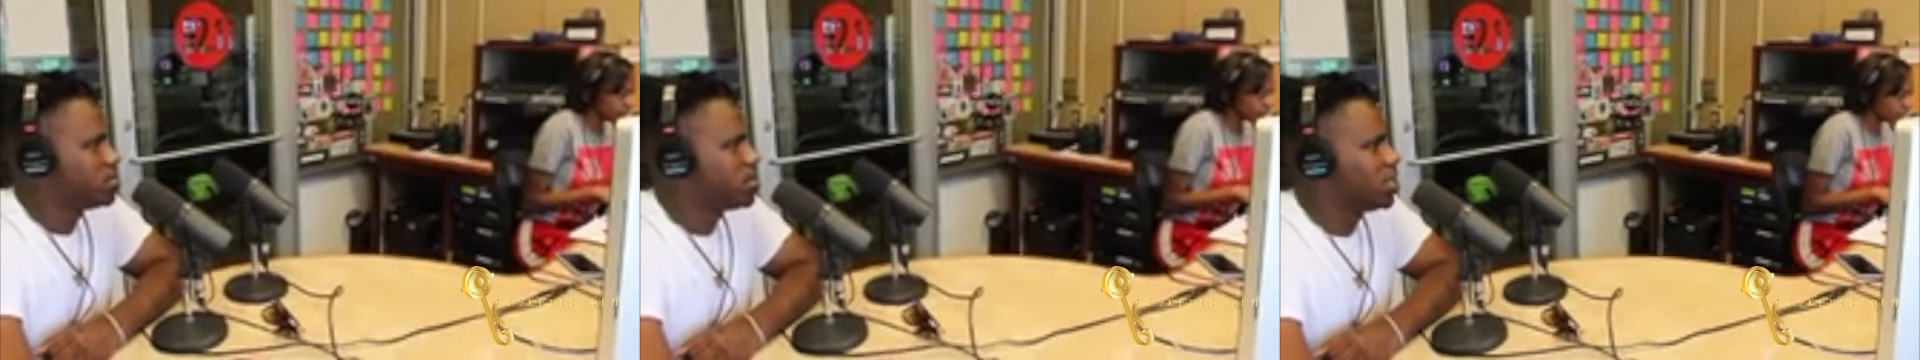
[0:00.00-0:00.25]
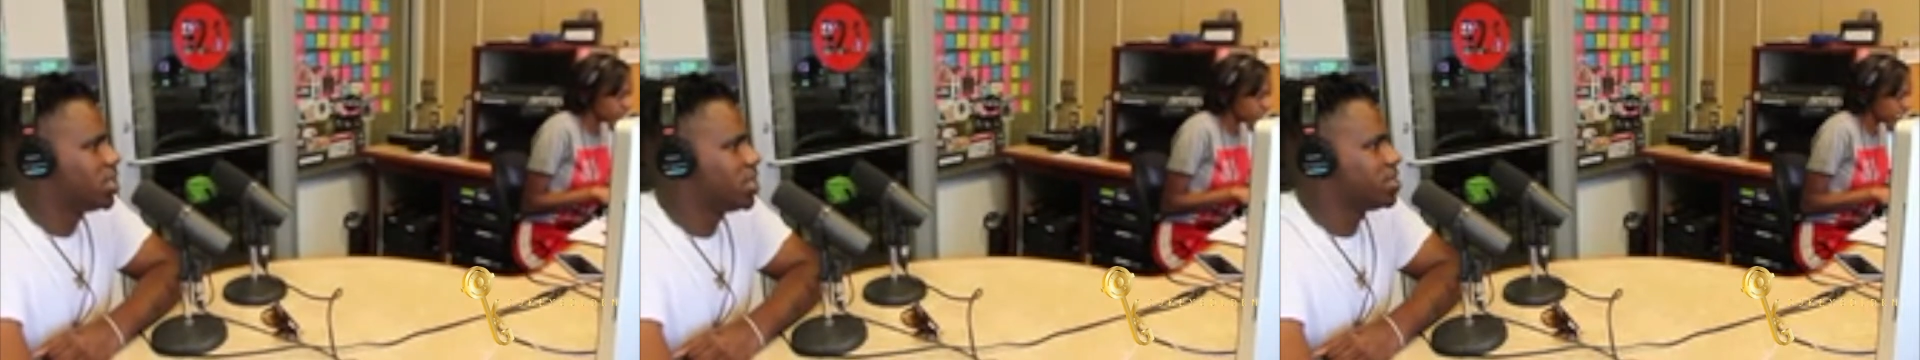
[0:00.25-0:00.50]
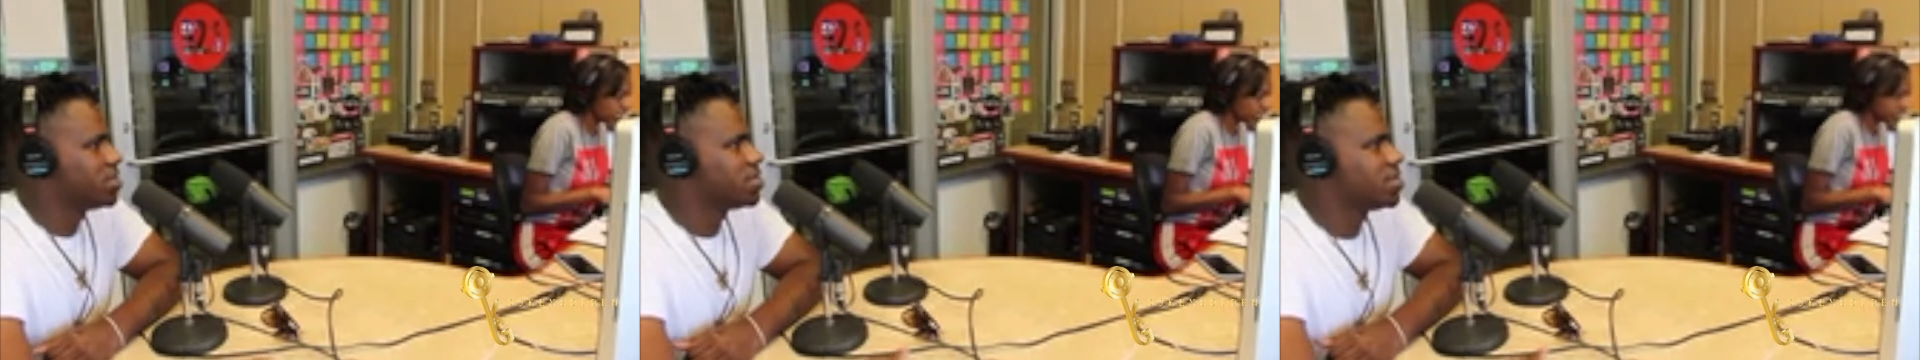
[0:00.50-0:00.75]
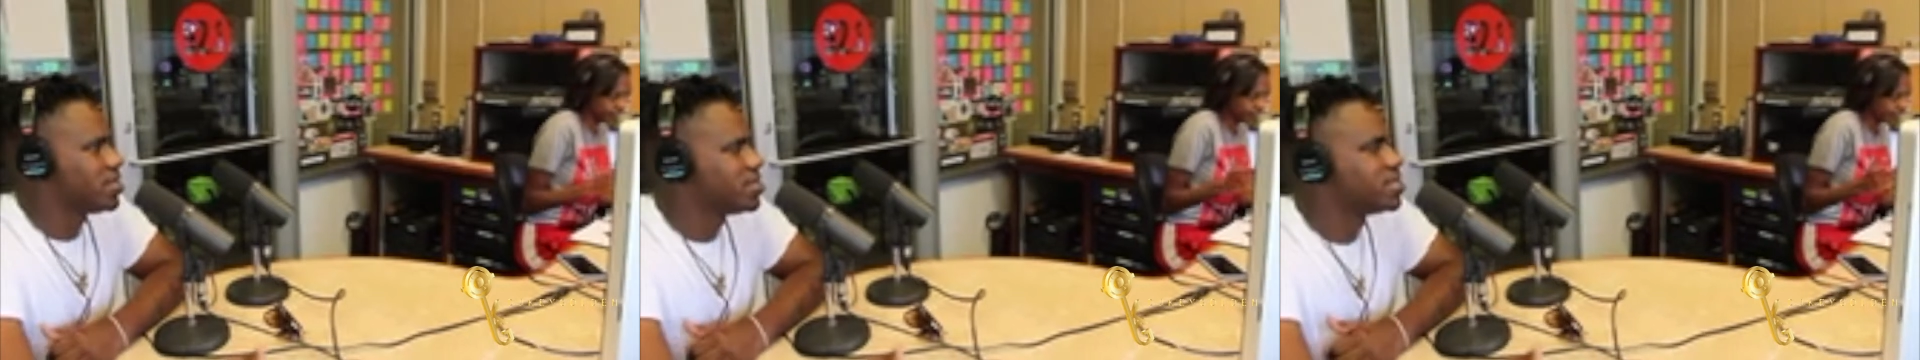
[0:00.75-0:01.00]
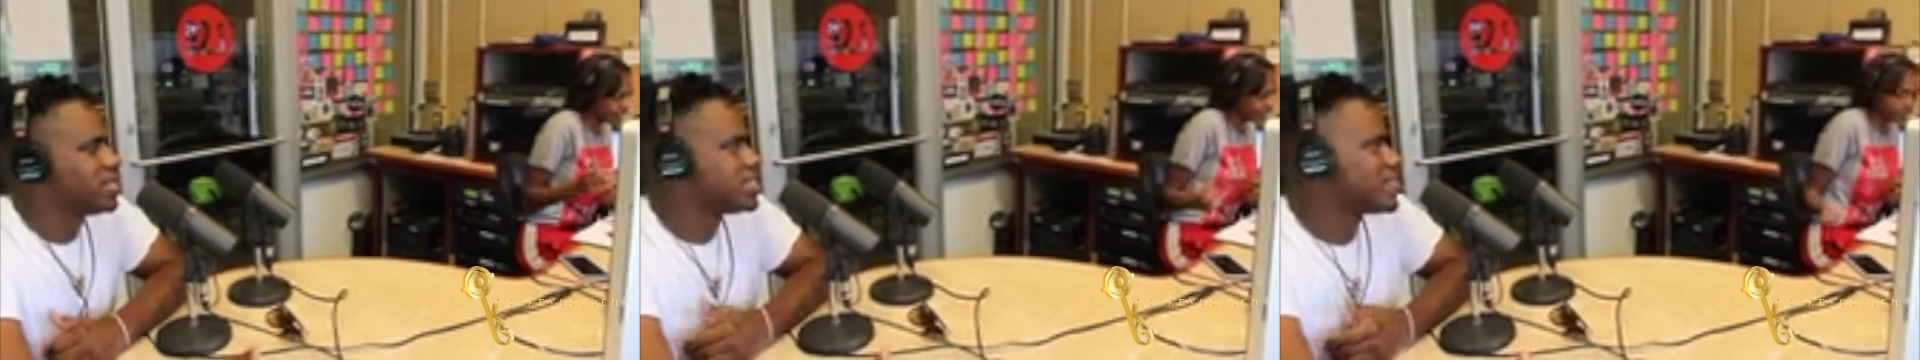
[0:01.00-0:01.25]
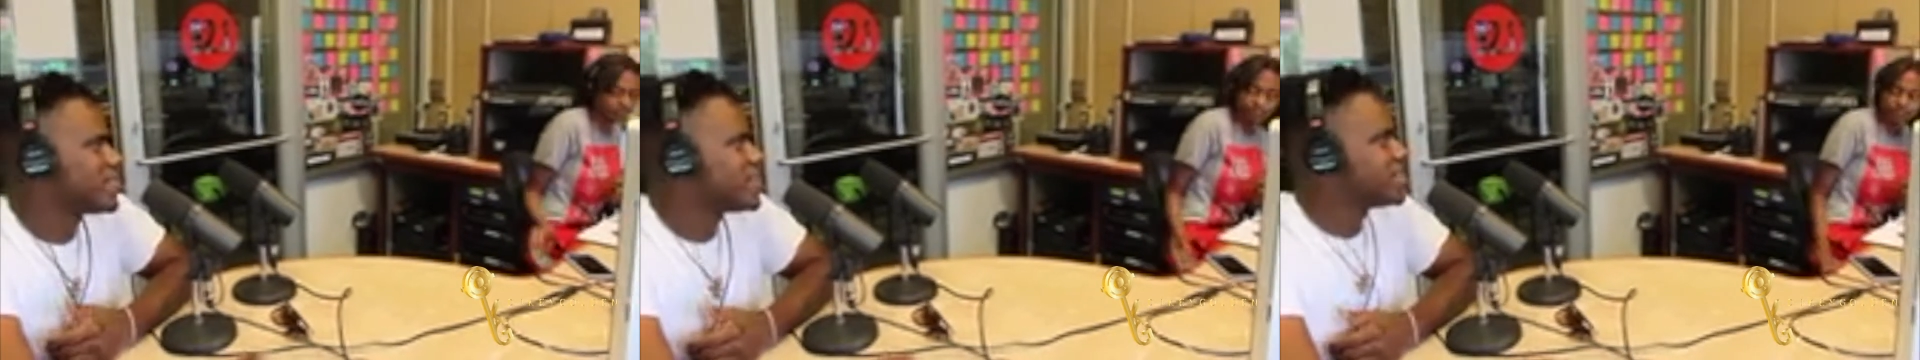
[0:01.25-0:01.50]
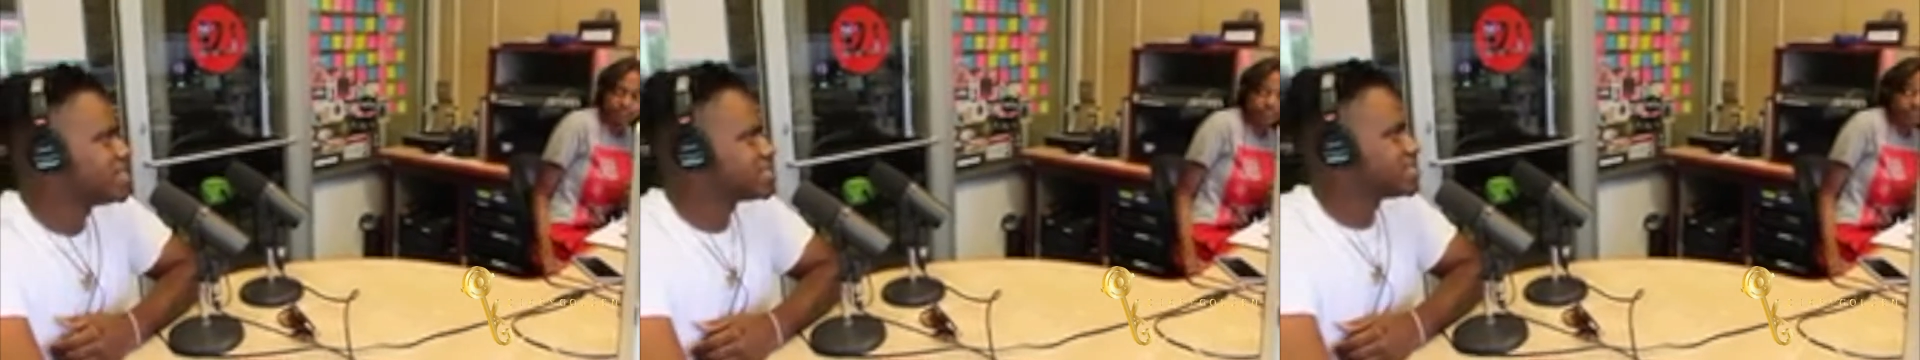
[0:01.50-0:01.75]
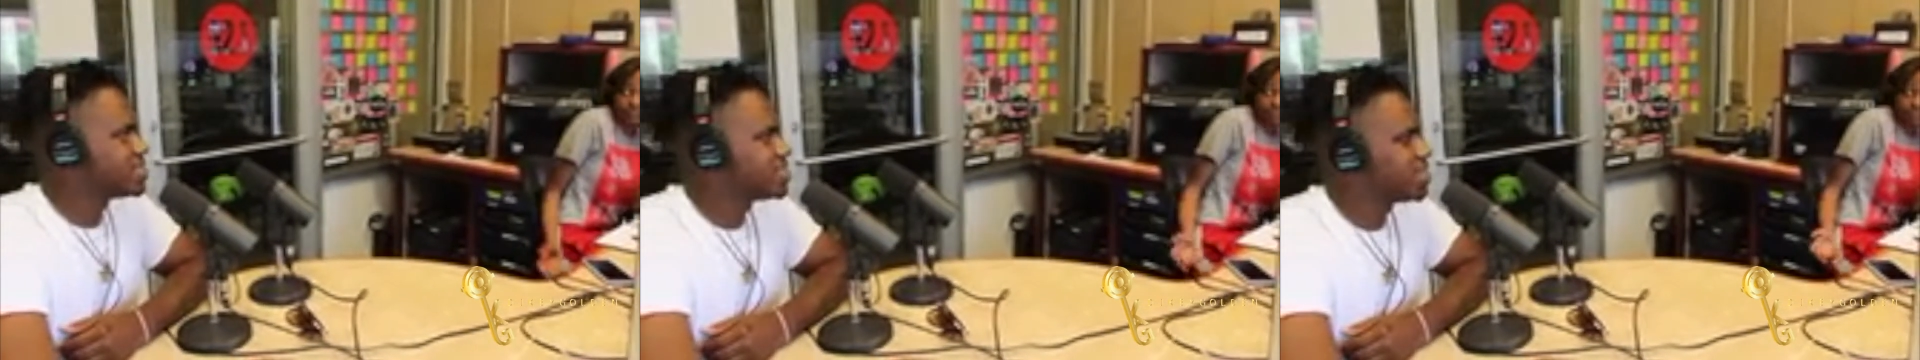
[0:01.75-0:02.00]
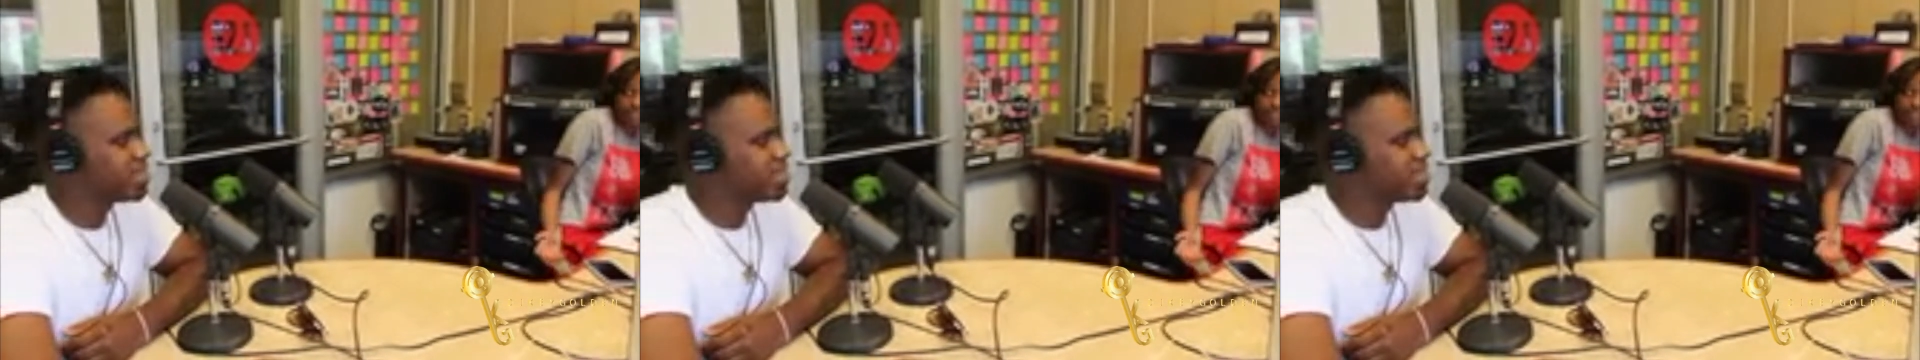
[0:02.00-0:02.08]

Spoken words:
like that's crazy. Yeah.